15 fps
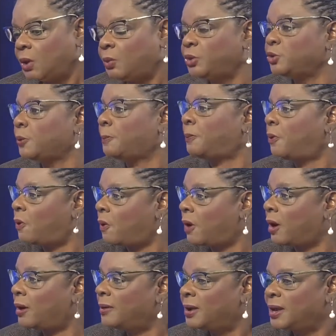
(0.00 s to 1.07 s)
When you're
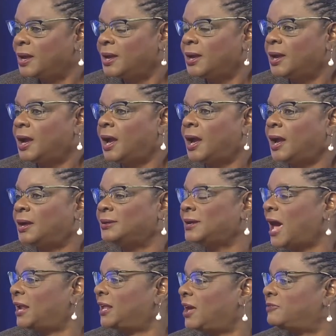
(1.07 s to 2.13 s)
poor,
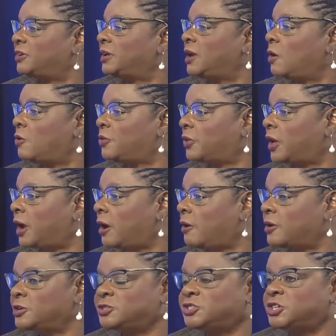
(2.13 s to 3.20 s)
not having health
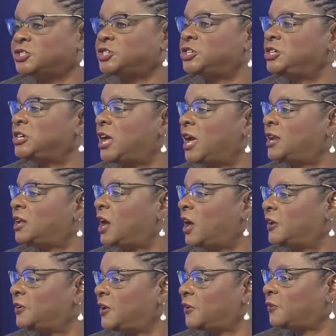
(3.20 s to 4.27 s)
care is just yet
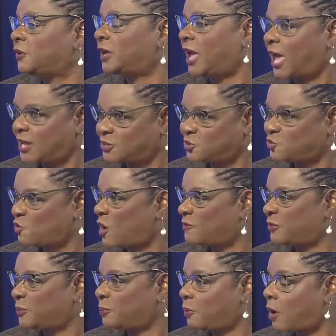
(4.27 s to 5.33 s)
another
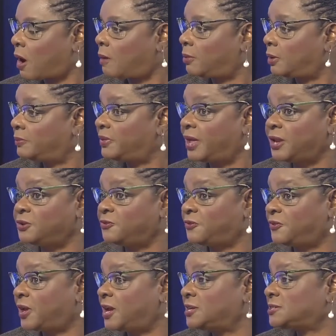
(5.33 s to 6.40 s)
catastrophic problem that you
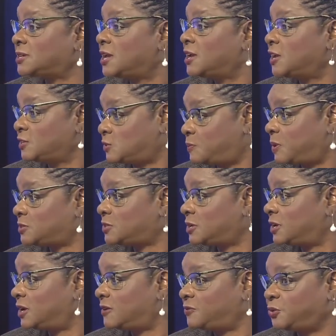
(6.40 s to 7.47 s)
face,
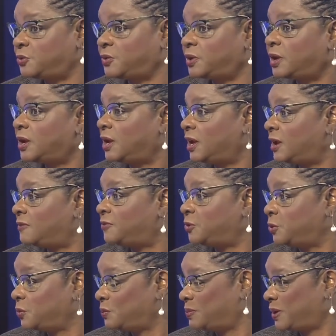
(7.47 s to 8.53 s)
especially
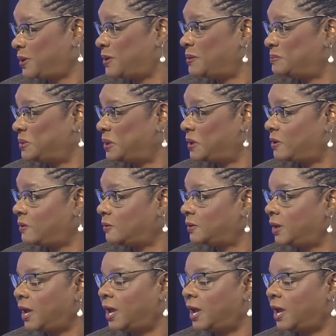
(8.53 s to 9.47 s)
if you become ill.